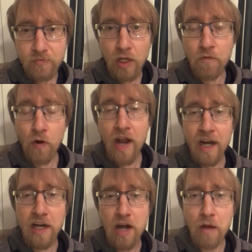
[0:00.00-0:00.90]
for
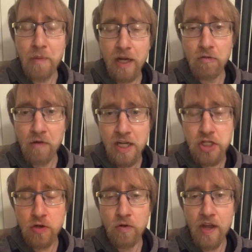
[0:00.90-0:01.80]
economic,
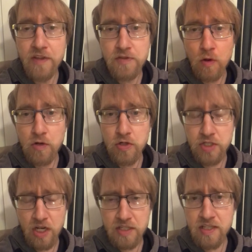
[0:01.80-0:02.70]
racial, and social
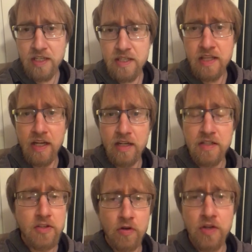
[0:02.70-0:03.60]
justice, then
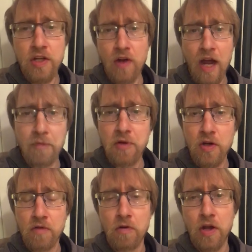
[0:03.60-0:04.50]
screw you. I'm
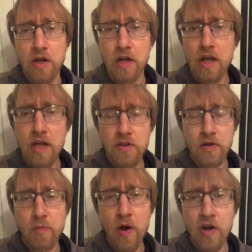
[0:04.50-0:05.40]
going to run
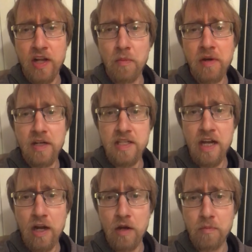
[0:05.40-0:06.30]
third party. I'm going to
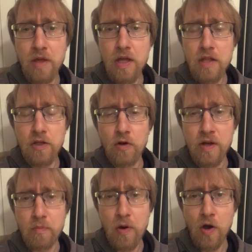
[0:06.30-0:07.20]
take up the
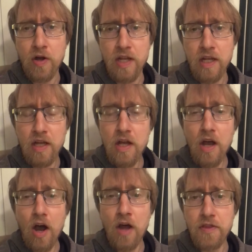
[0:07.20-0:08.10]
Green Party
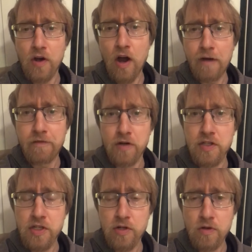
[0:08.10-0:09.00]
on their offer
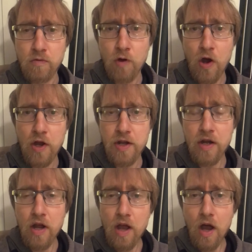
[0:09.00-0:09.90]
to
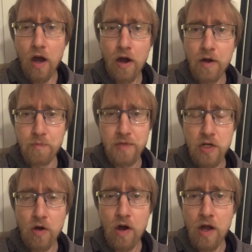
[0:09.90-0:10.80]
run, you
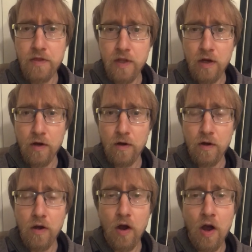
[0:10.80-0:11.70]
know, on
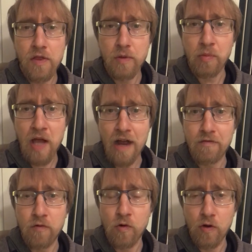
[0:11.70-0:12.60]
their
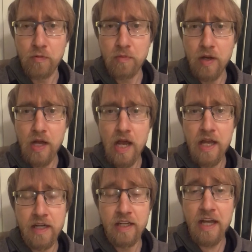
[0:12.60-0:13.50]
platform.
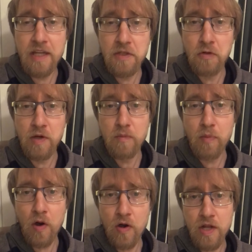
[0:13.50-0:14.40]
And again, the Green
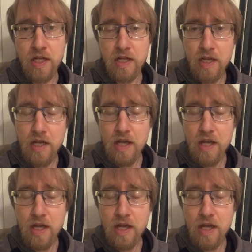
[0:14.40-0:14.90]
Party